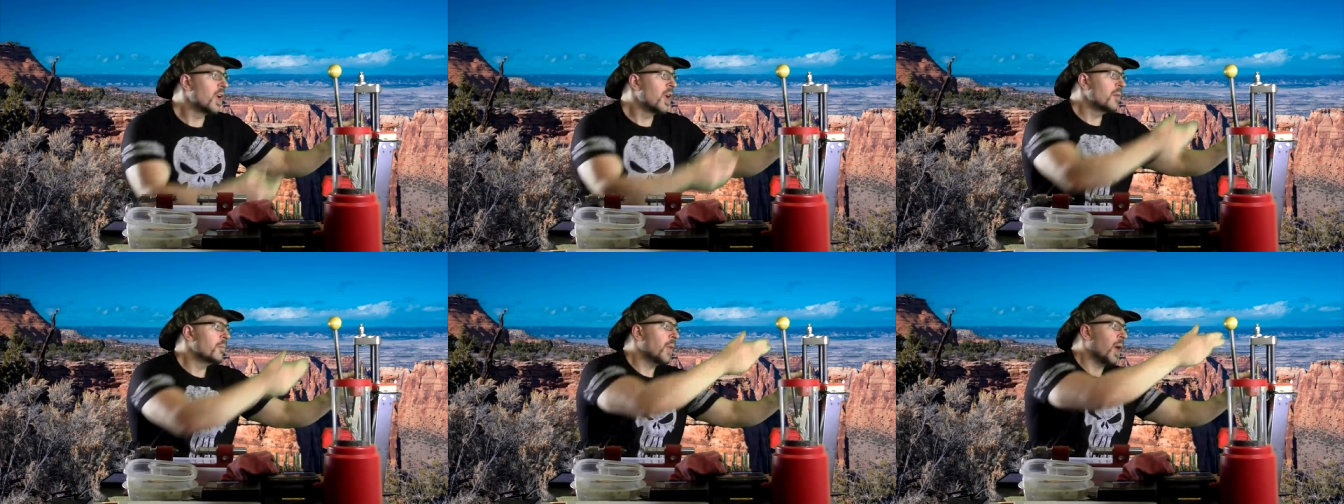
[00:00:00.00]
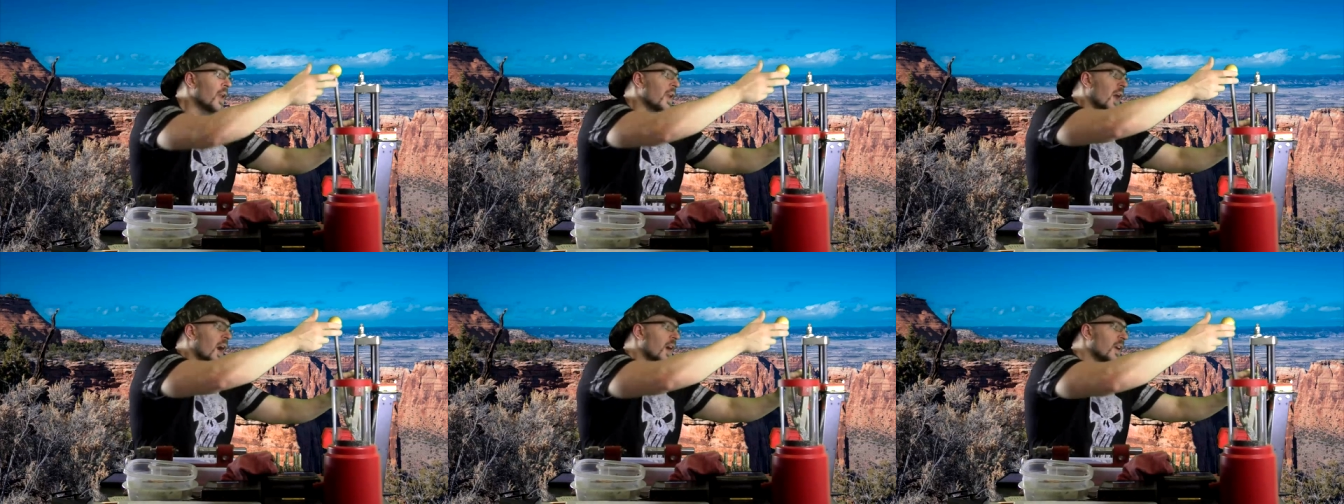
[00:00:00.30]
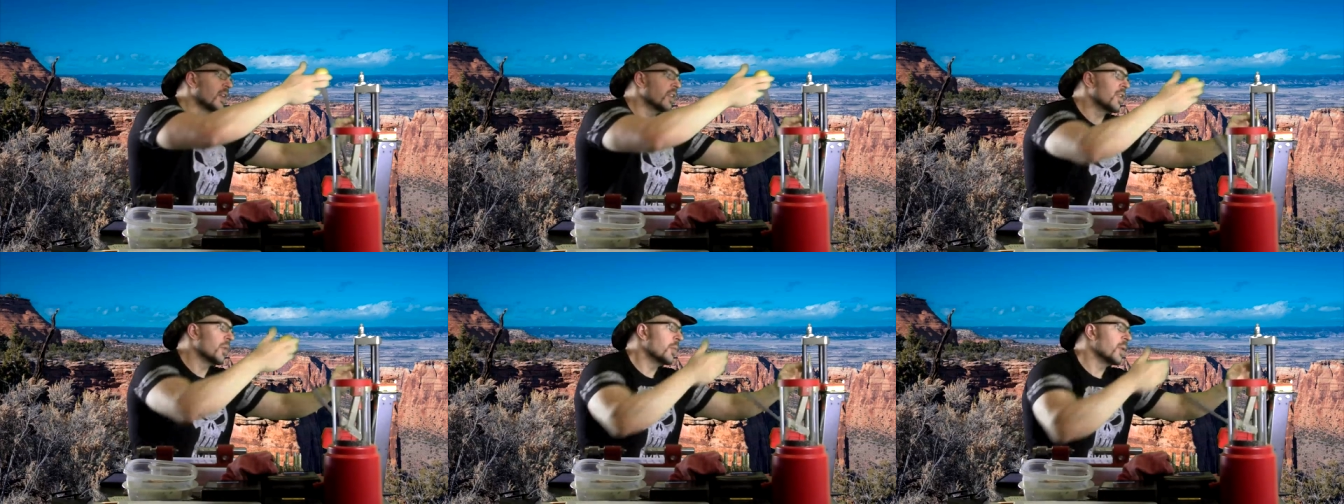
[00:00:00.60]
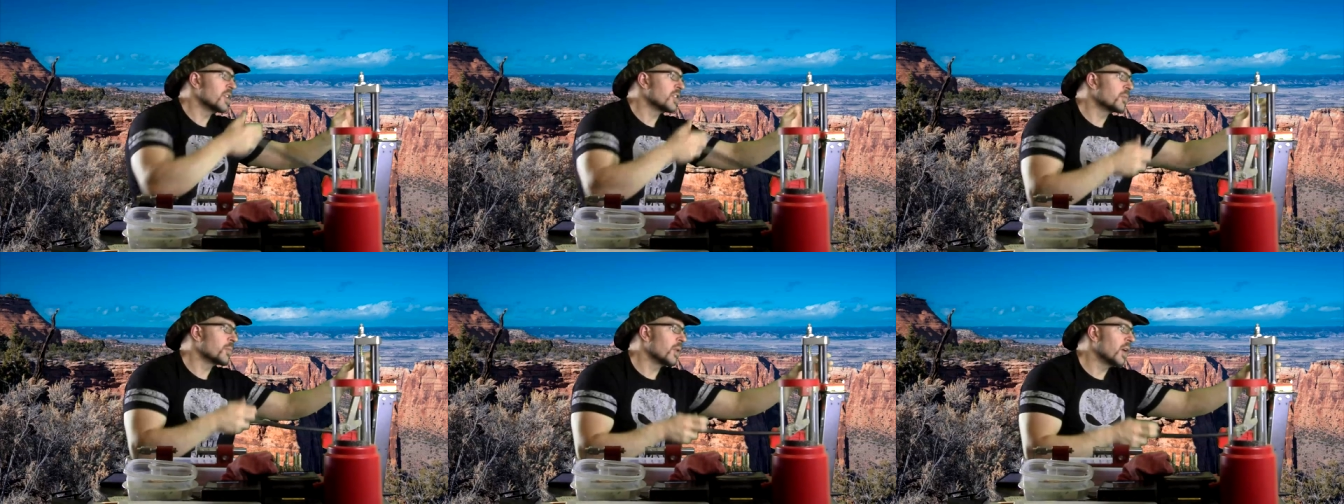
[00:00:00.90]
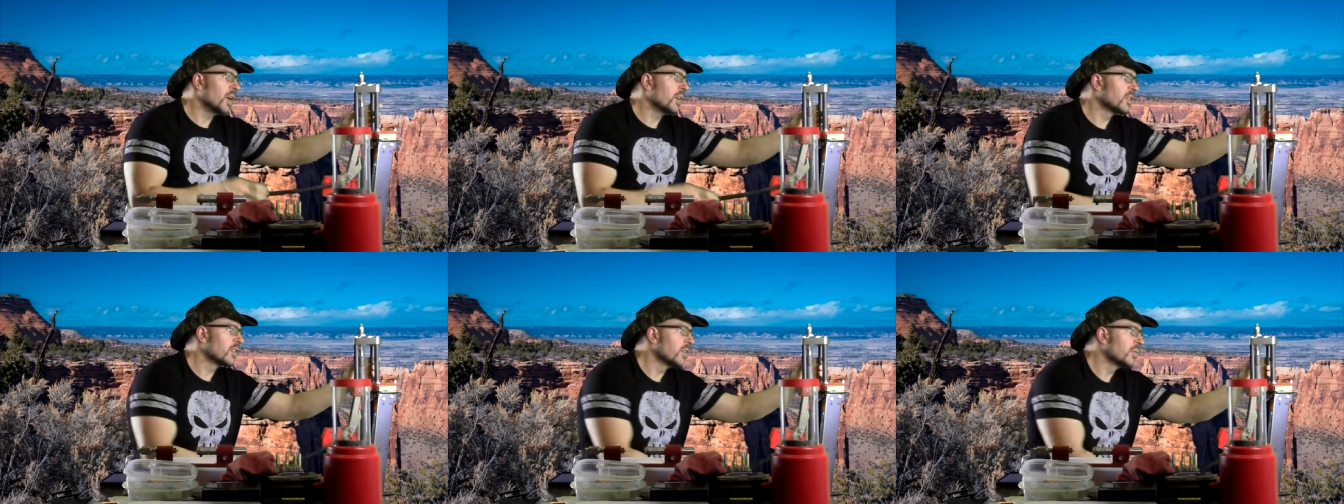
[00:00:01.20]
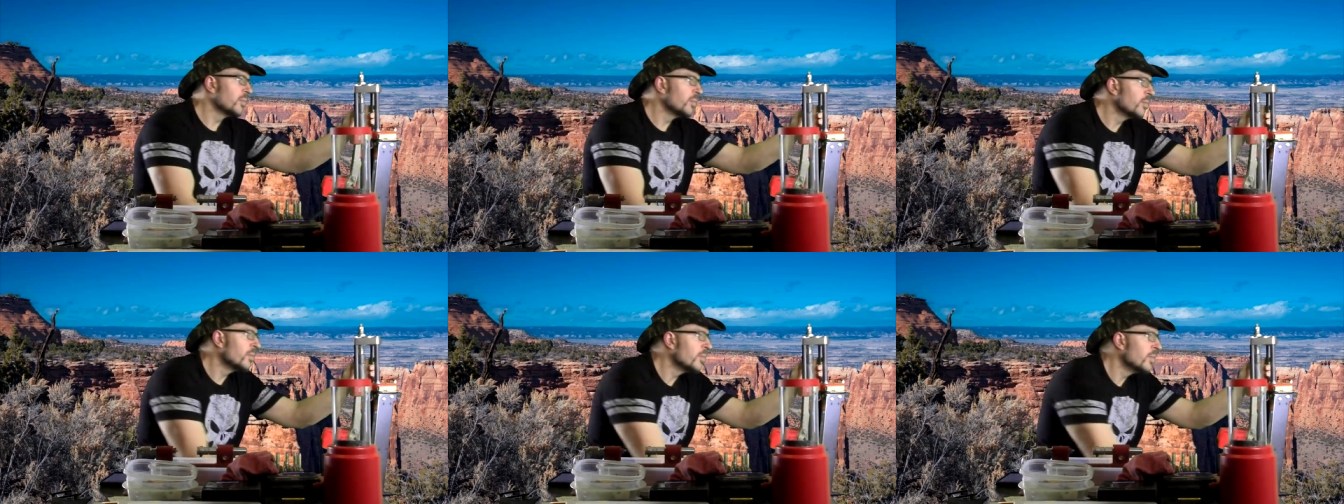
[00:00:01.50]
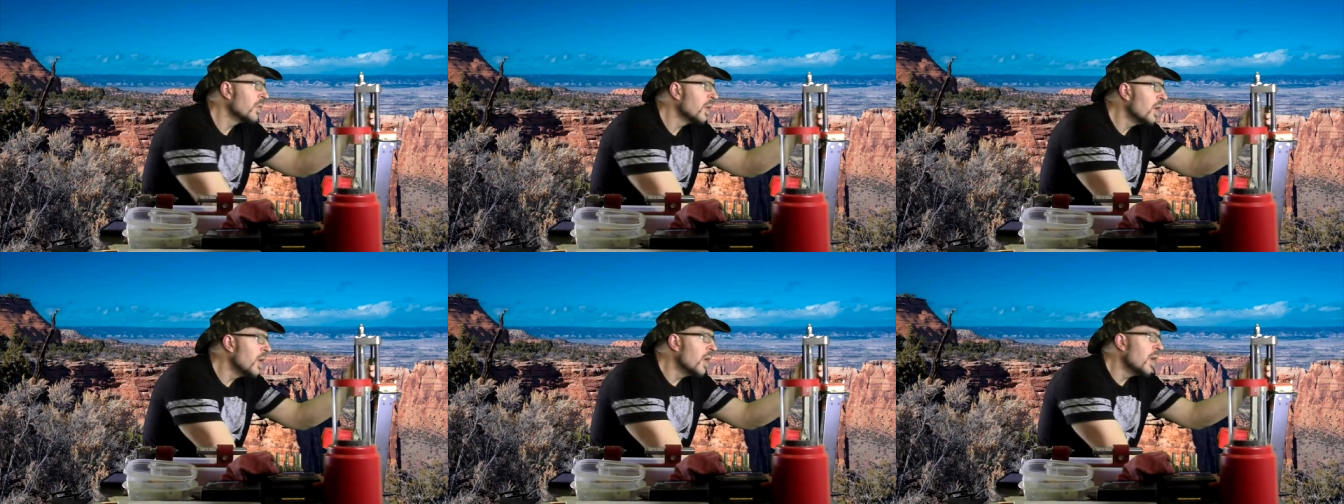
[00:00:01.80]
I'm not knocking the bench press.
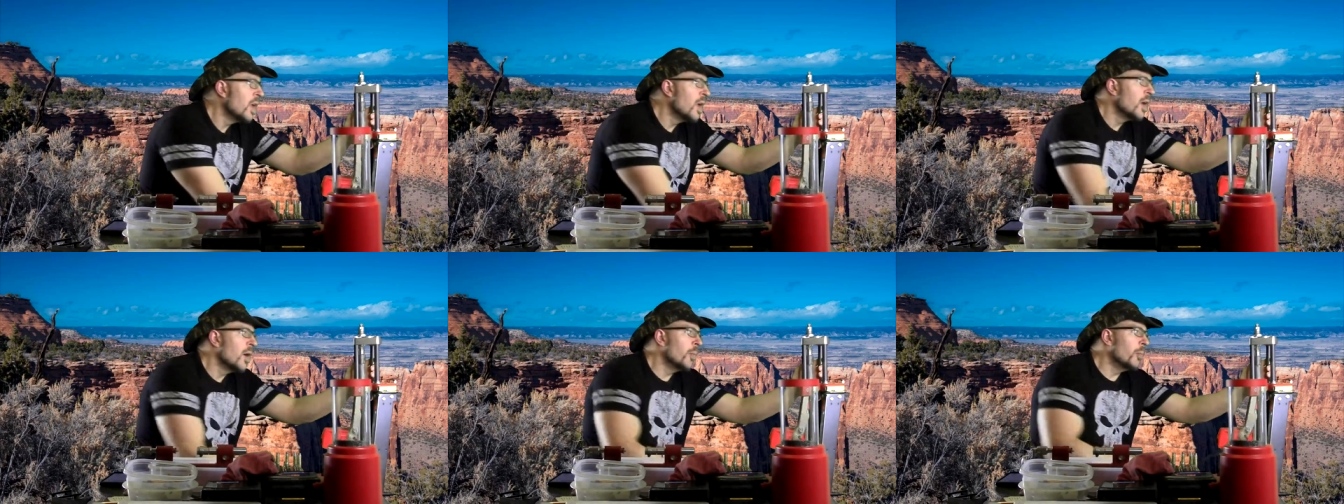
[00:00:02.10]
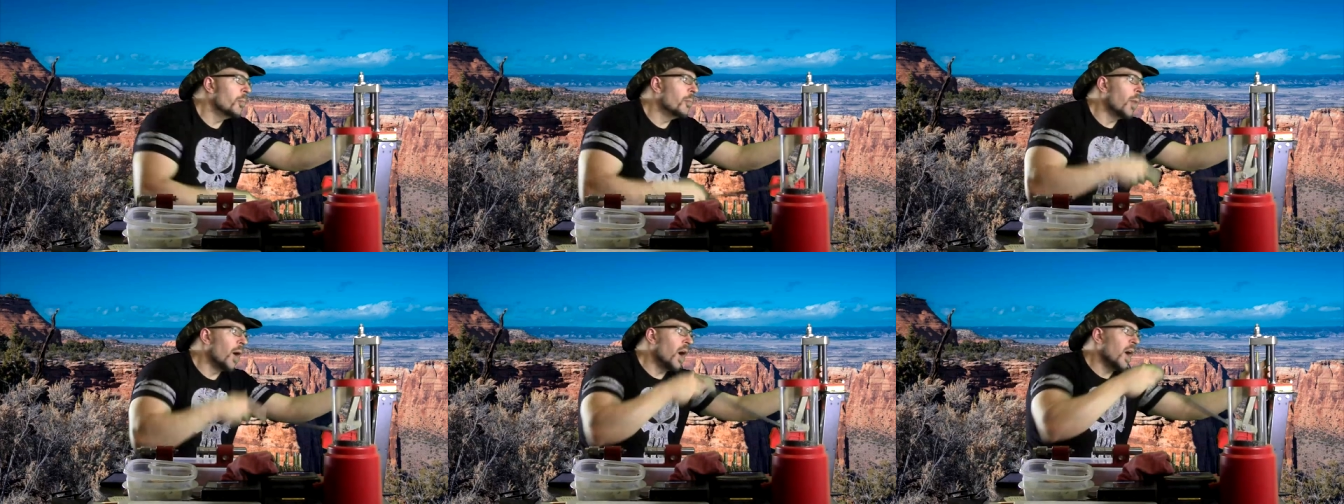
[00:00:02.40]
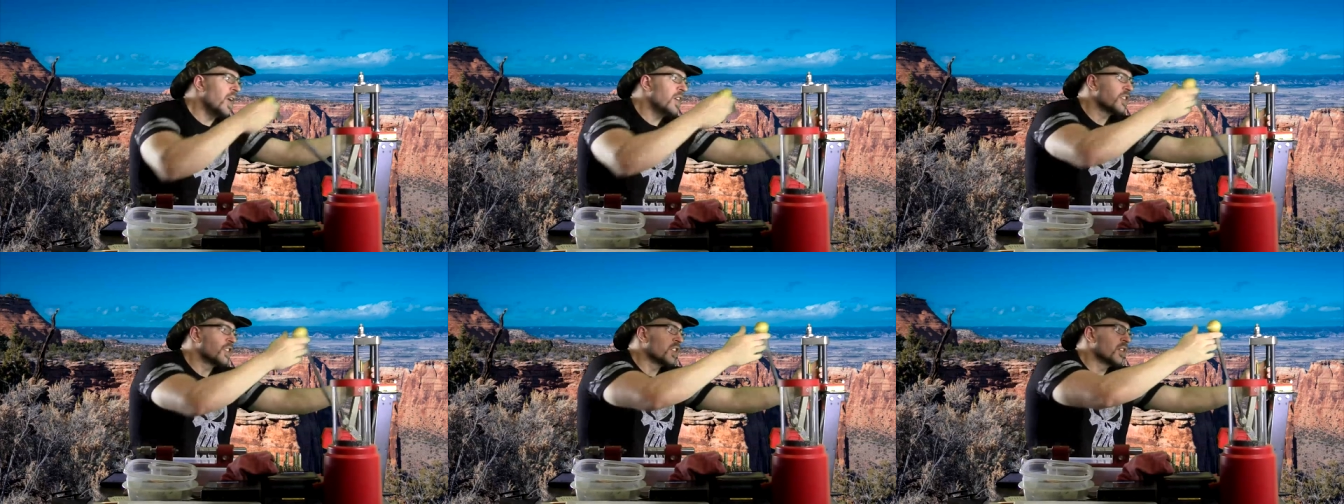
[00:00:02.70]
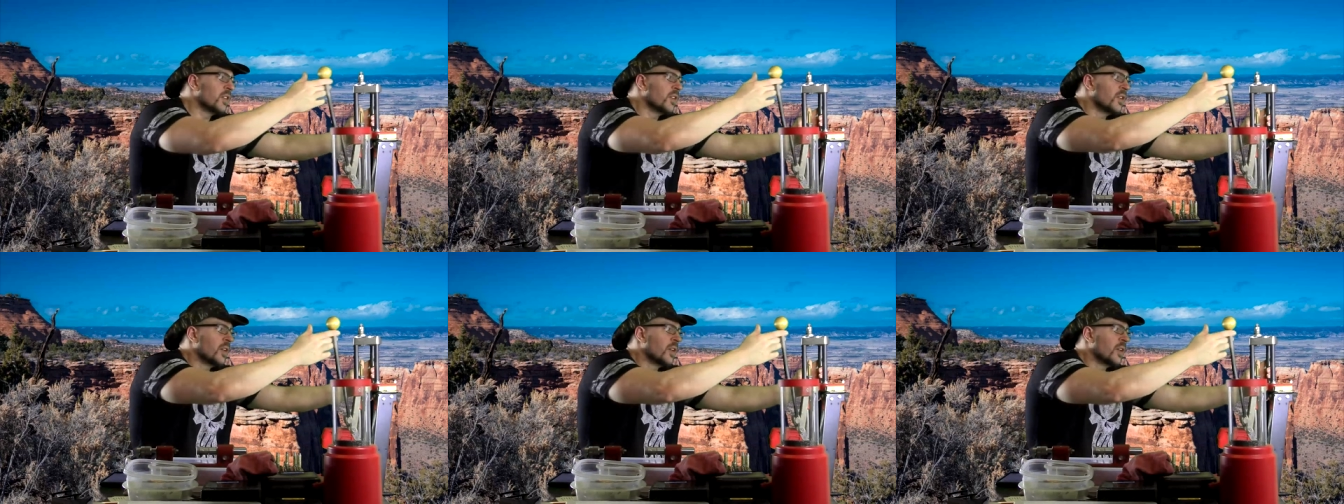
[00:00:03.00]
But